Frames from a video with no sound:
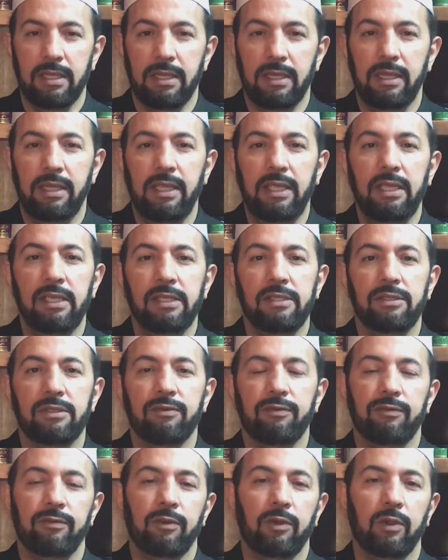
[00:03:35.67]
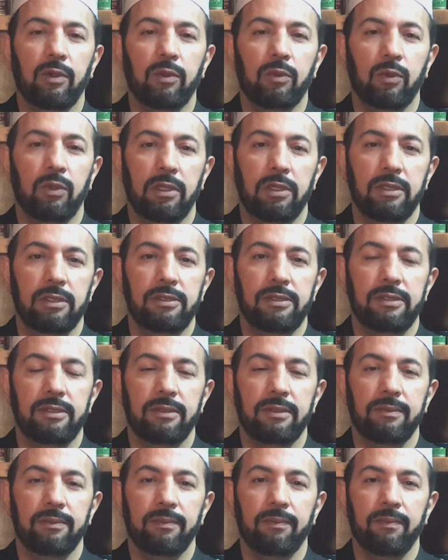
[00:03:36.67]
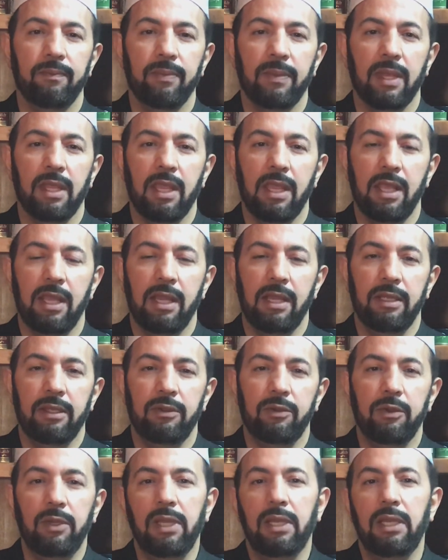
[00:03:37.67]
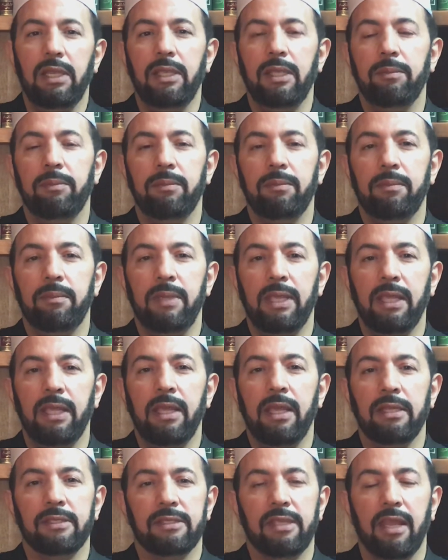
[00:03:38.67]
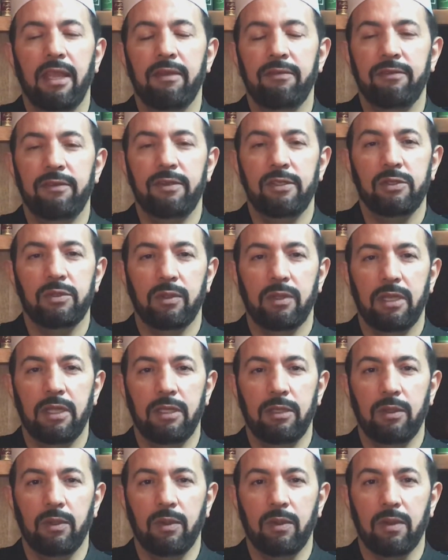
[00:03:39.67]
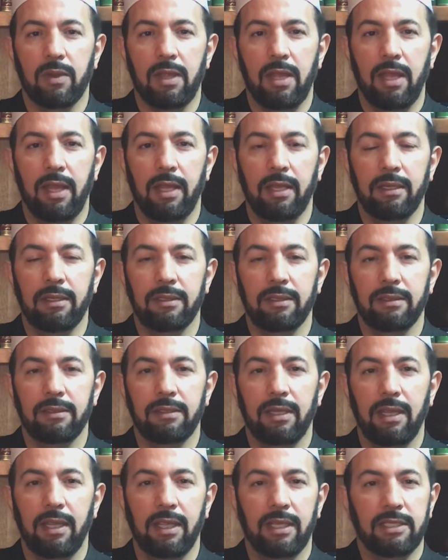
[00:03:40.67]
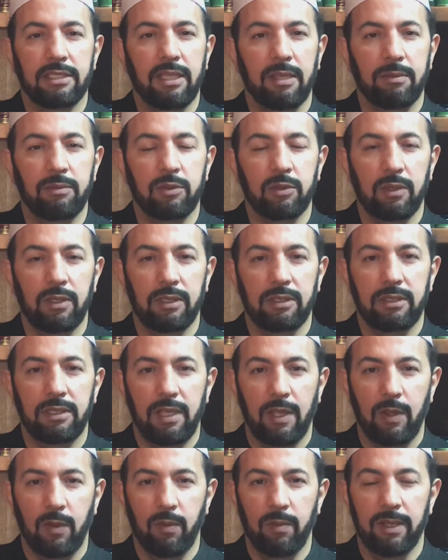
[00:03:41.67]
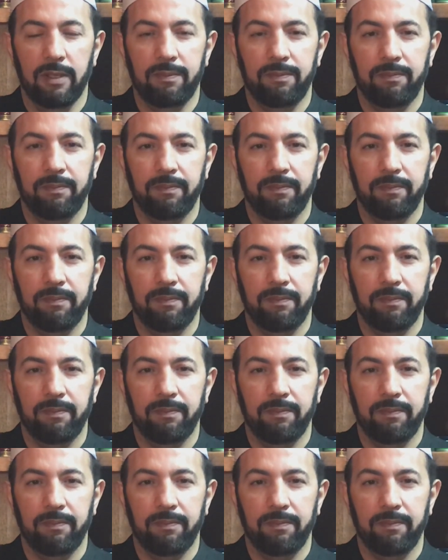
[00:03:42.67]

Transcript: These 4 words really begins every surah in the Quran except Surah Tawbah.